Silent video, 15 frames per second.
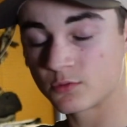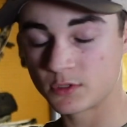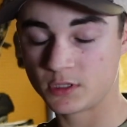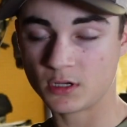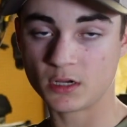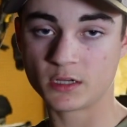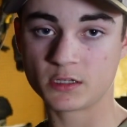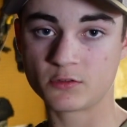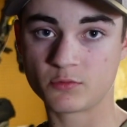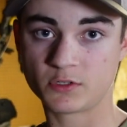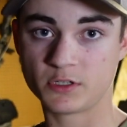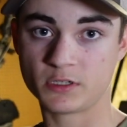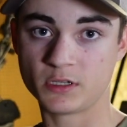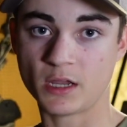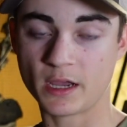one does,
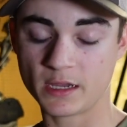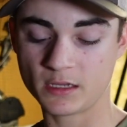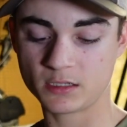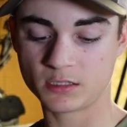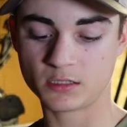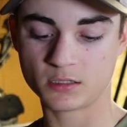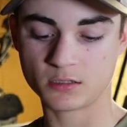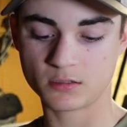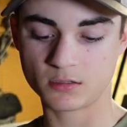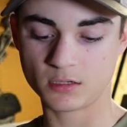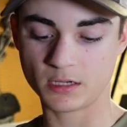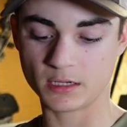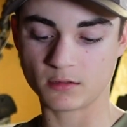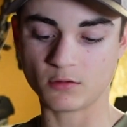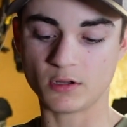which is nice.
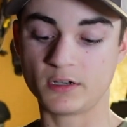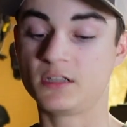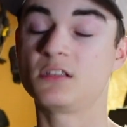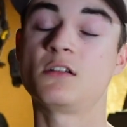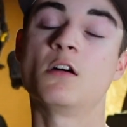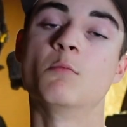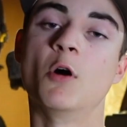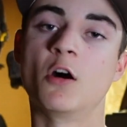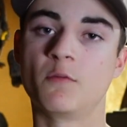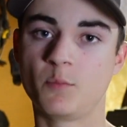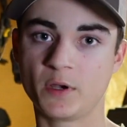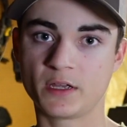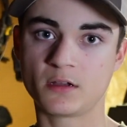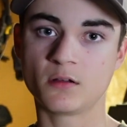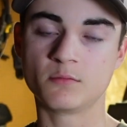It doesn't come off,
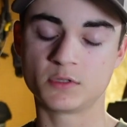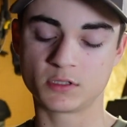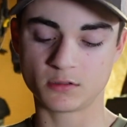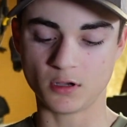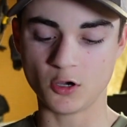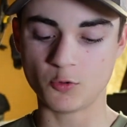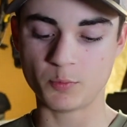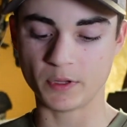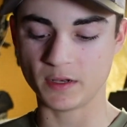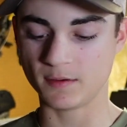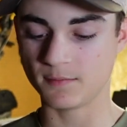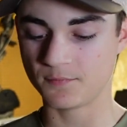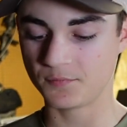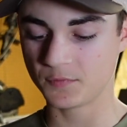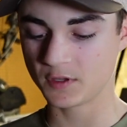but it comes
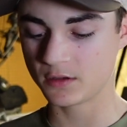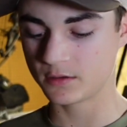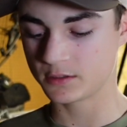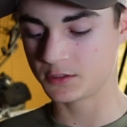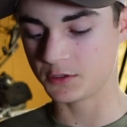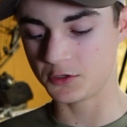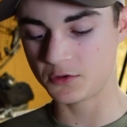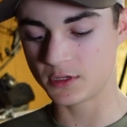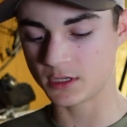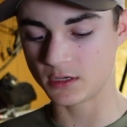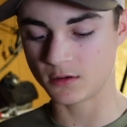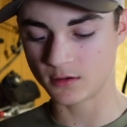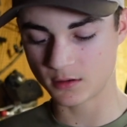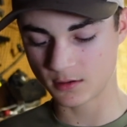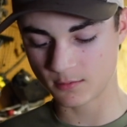open, so you
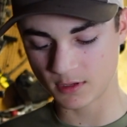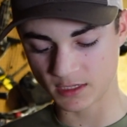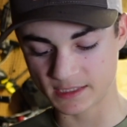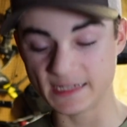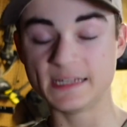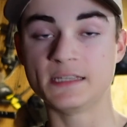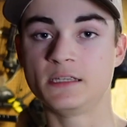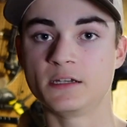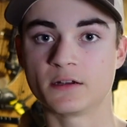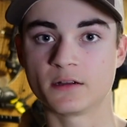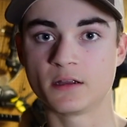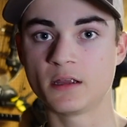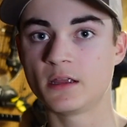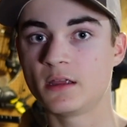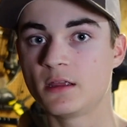can, it's easier.
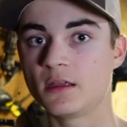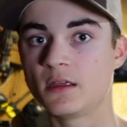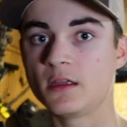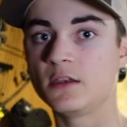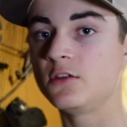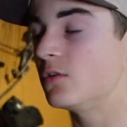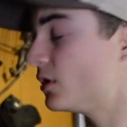You